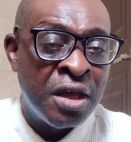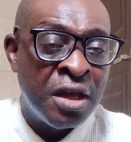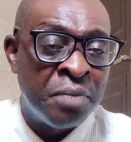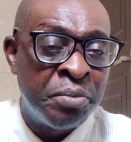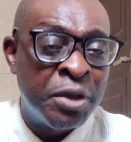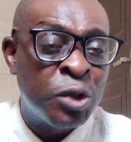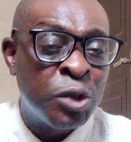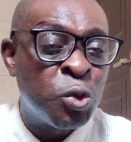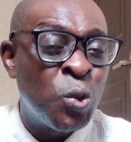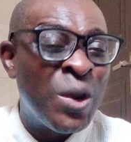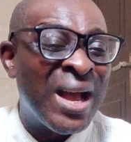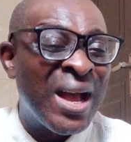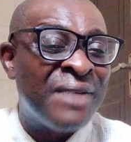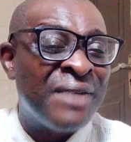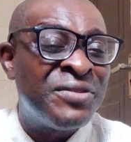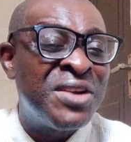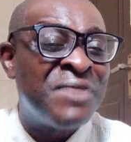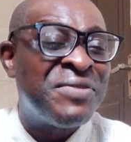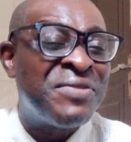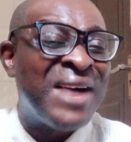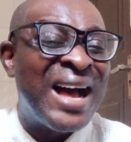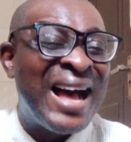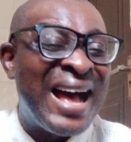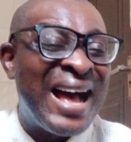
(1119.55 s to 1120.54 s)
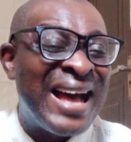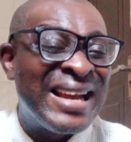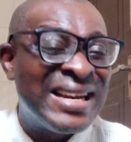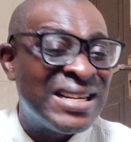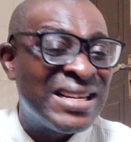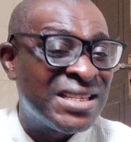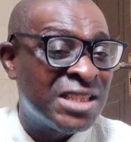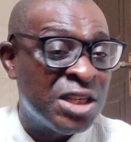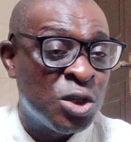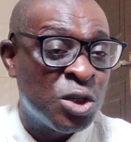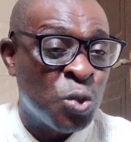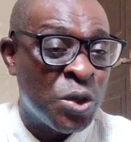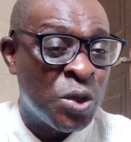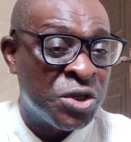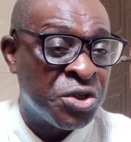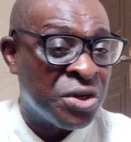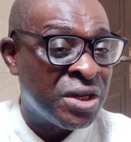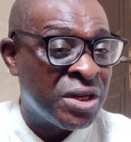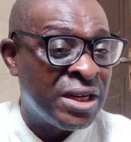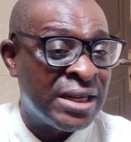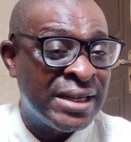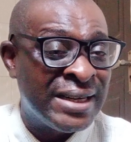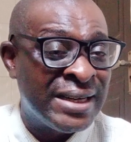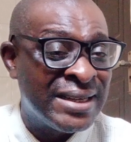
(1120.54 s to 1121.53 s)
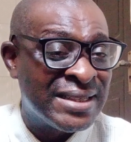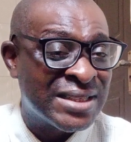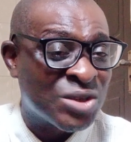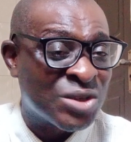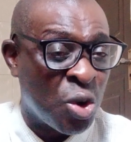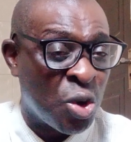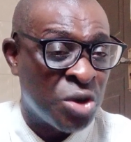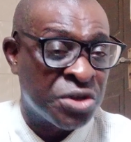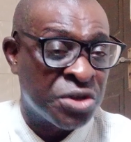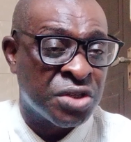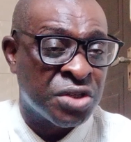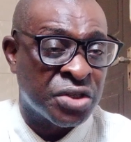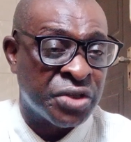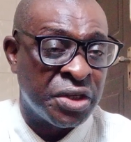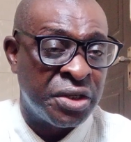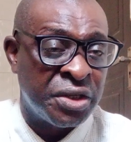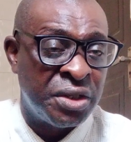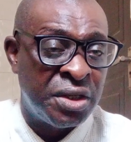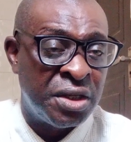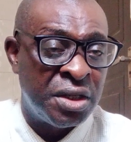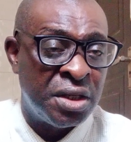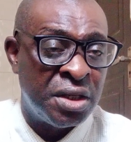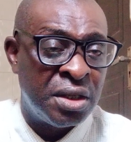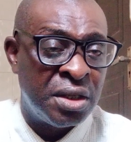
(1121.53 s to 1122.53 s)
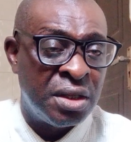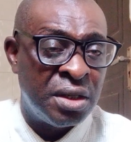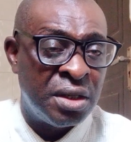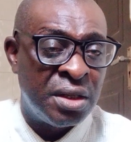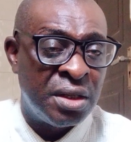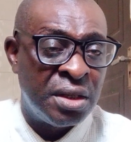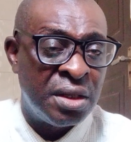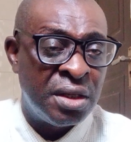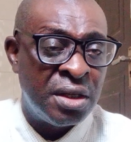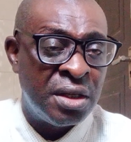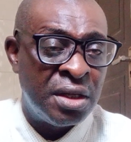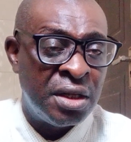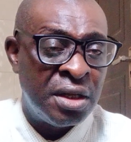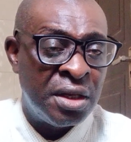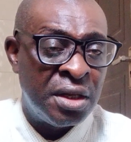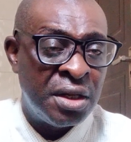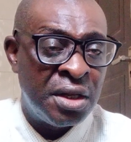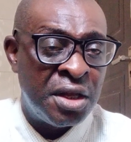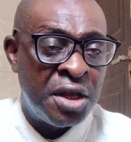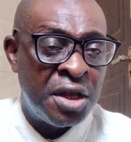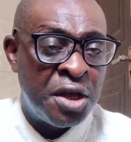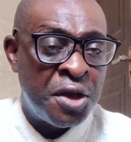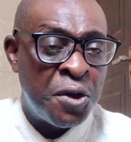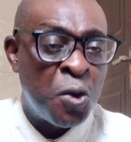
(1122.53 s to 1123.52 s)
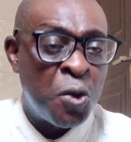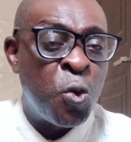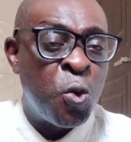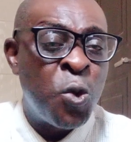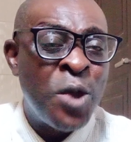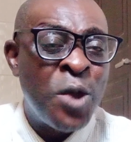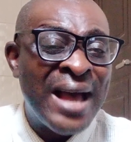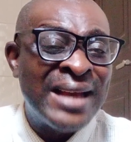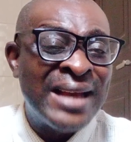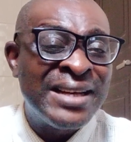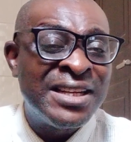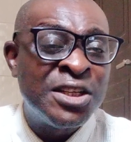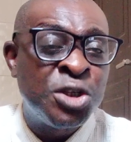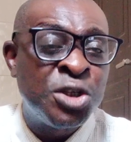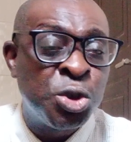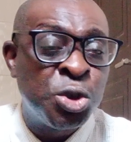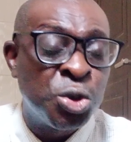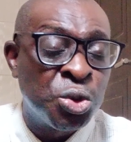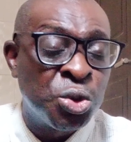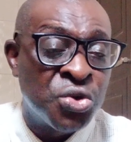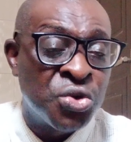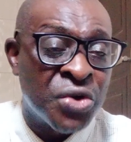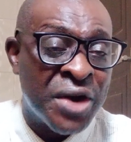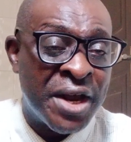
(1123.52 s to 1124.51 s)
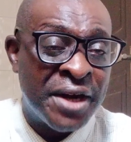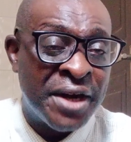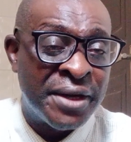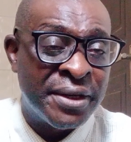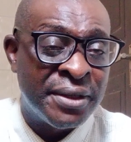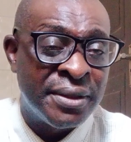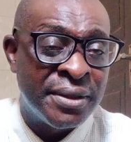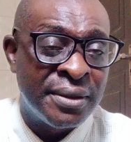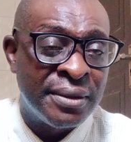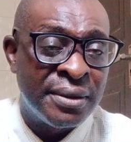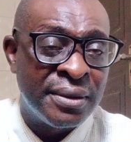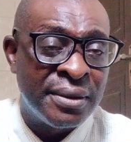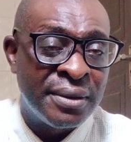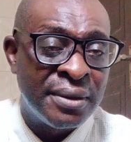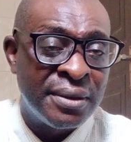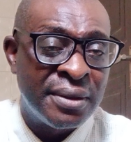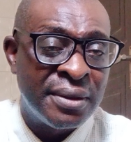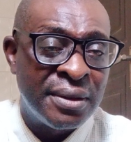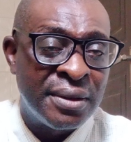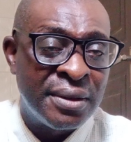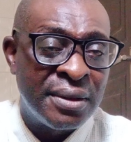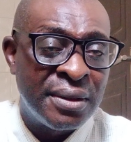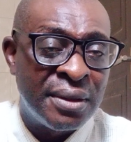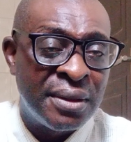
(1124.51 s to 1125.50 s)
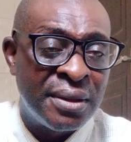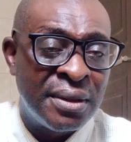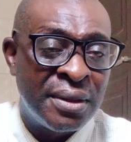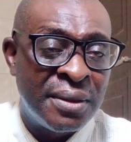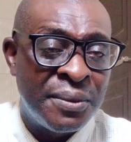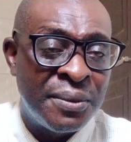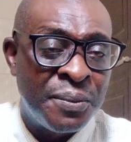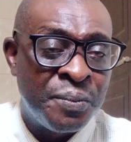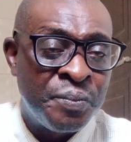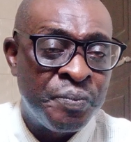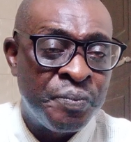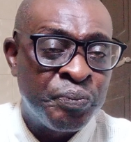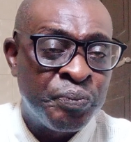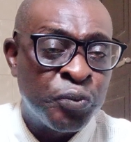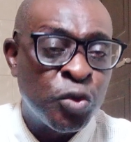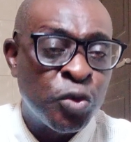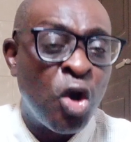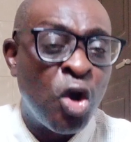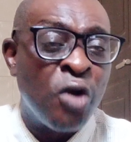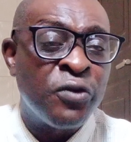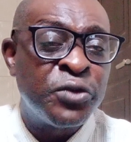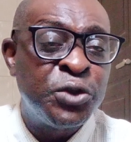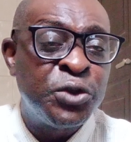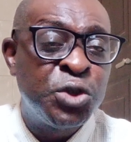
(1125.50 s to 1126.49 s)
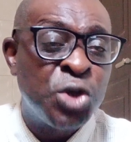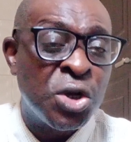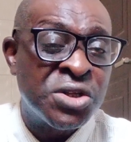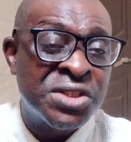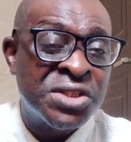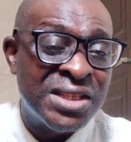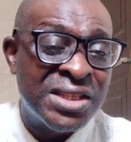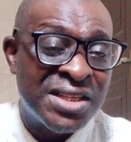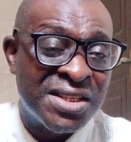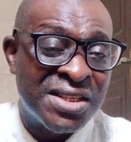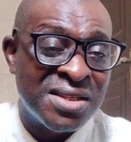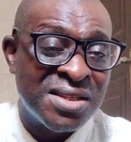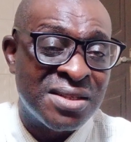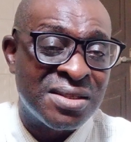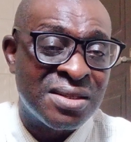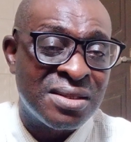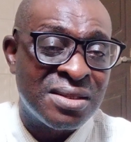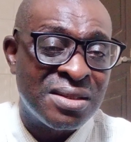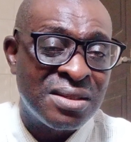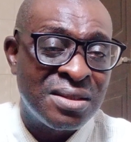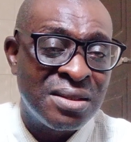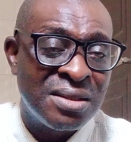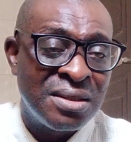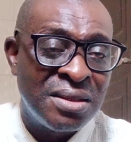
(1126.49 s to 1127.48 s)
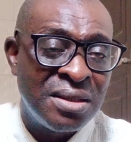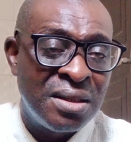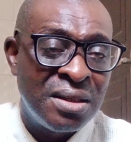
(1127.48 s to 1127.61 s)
But we have never had a situation in this country where the children of justices